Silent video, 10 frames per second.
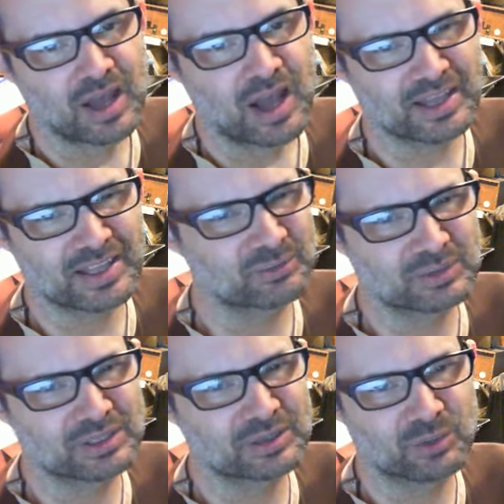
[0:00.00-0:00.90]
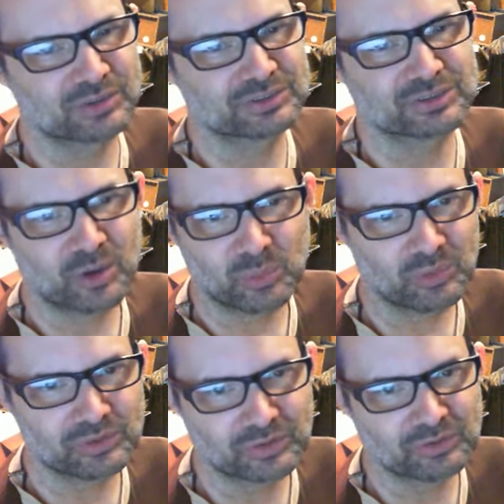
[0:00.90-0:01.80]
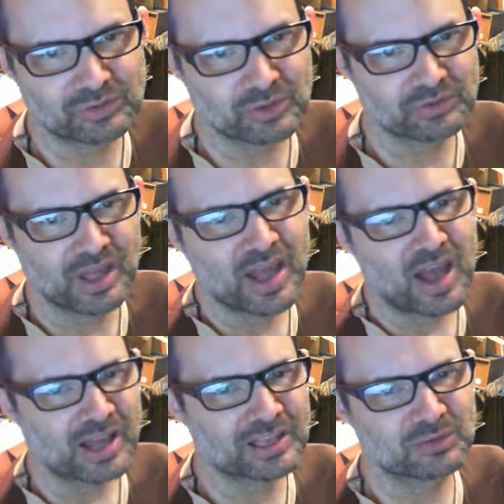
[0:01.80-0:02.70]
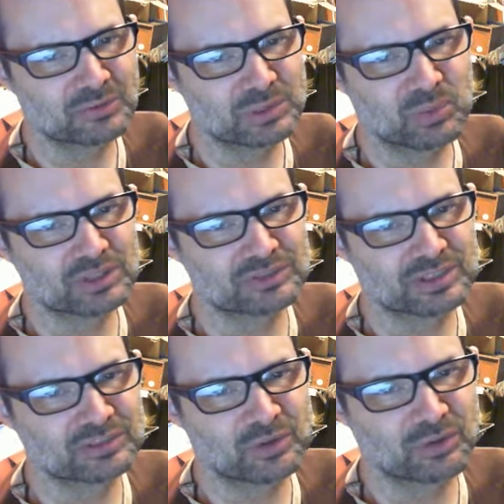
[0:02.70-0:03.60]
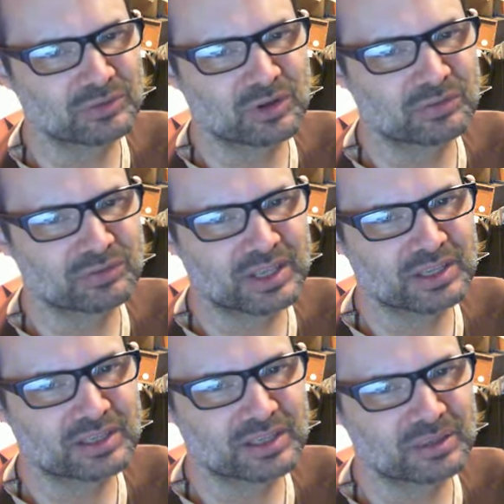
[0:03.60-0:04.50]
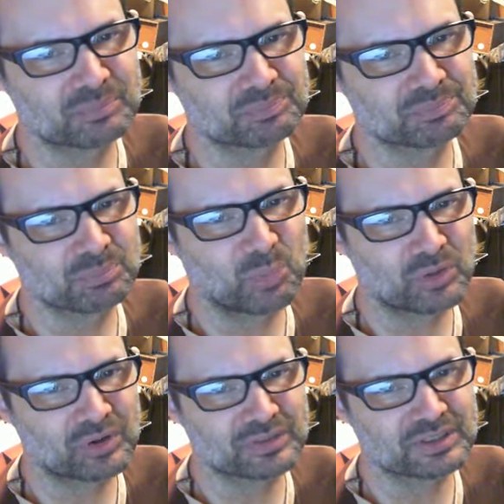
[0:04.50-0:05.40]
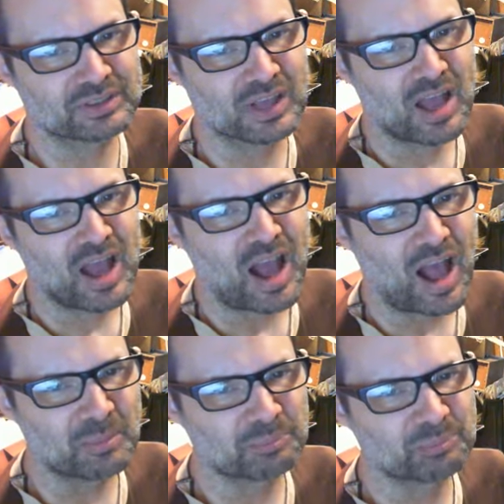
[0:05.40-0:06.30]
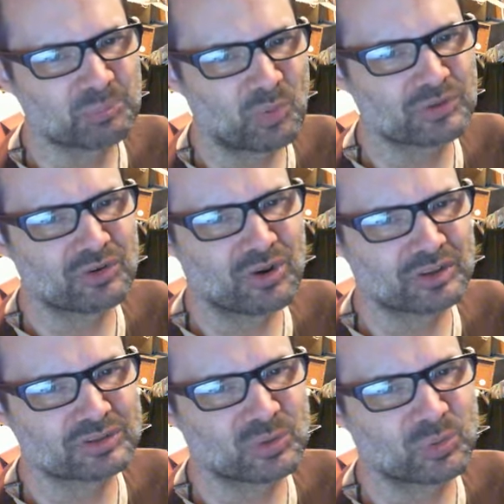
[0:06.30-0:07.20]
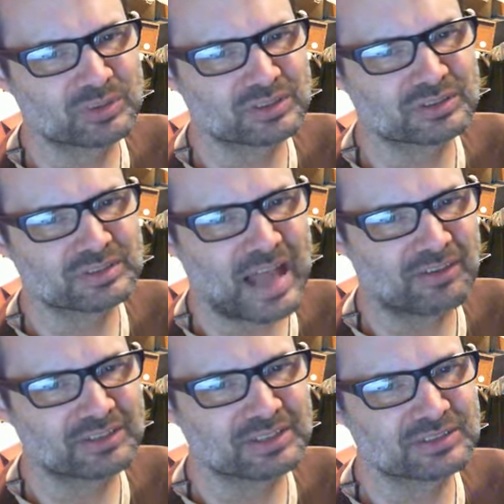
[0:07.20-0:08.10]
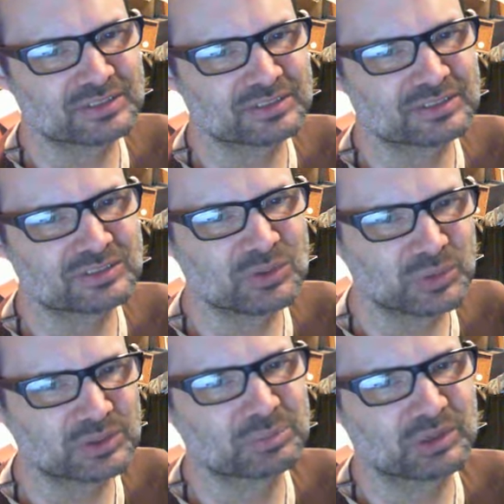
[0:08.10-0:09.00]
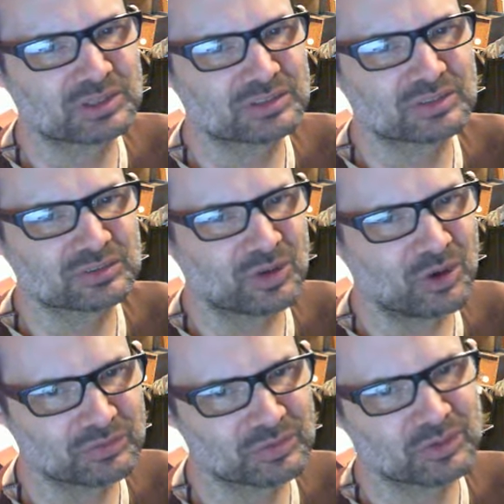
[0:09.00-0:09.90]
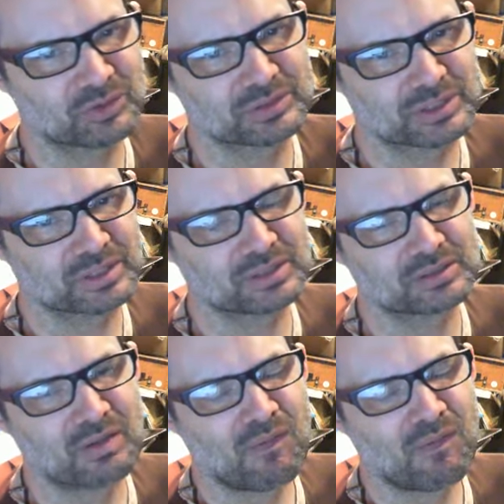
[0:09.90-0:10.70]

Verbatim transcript: I can't really, or Star Wars over and over. I can't really watch things over and over again. I get bored of it. I'm more drawn toward having new experiences over and over again.